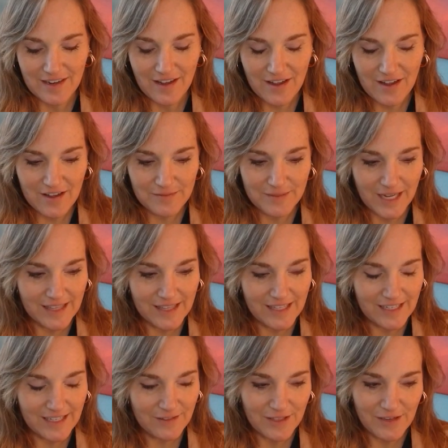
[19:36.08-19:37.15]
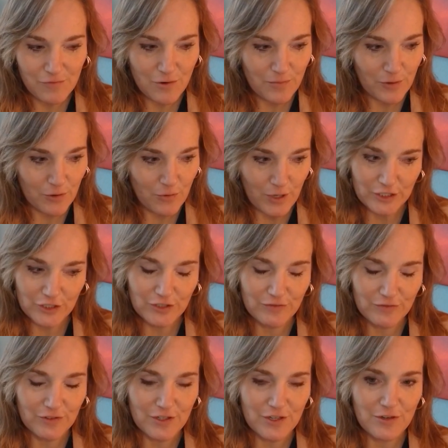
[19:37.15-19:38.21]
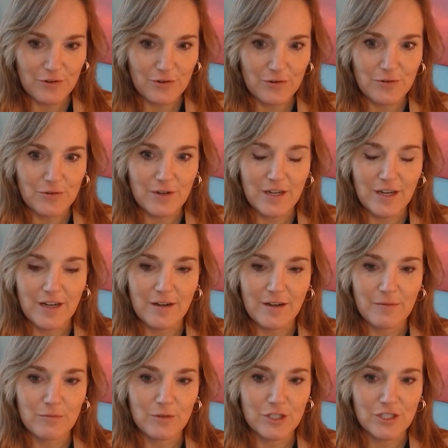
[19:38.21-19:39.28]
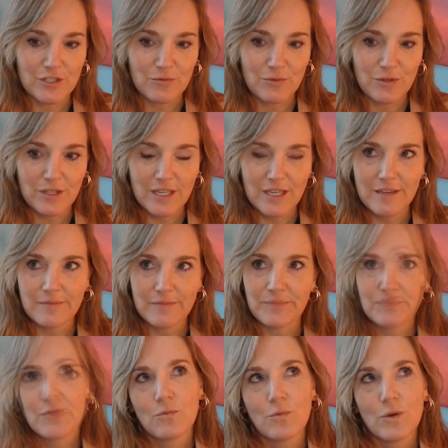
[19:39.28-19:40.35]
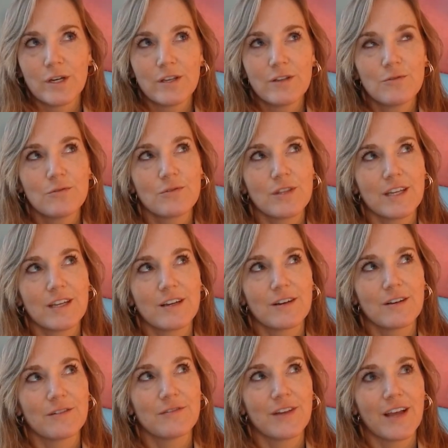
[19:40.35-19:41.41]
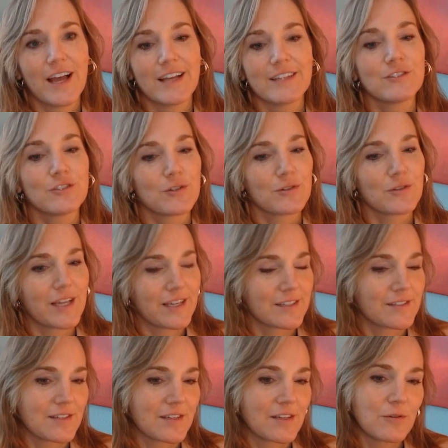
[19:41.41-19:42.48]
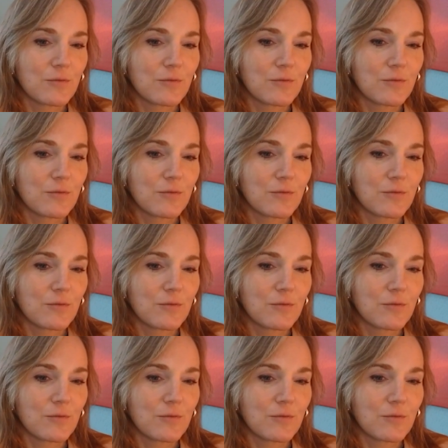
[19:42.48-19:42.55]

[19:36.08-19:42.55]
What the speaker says: I think I only have one more question for you, which is really, What do you think of as your legacy?